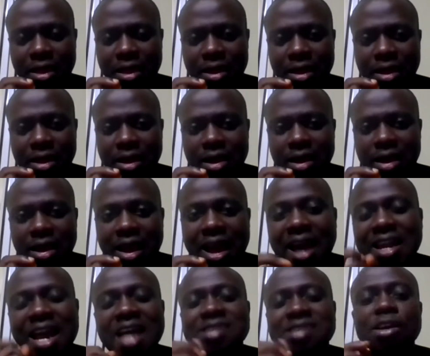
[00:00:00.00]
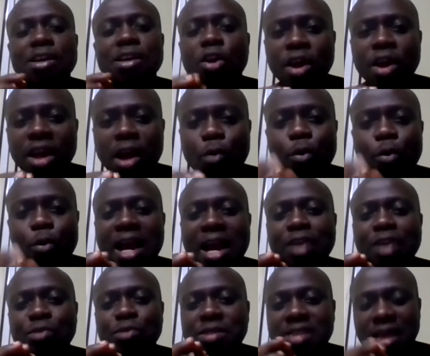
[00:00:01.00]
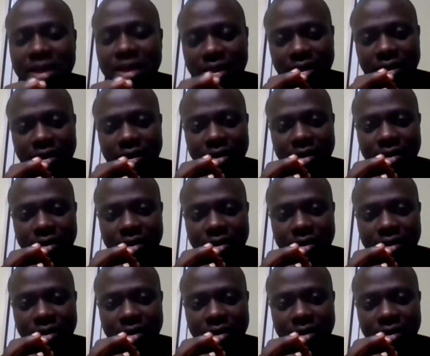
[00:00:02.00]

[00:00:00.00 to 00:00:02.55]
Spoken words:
And as a lawyer, what are you selling?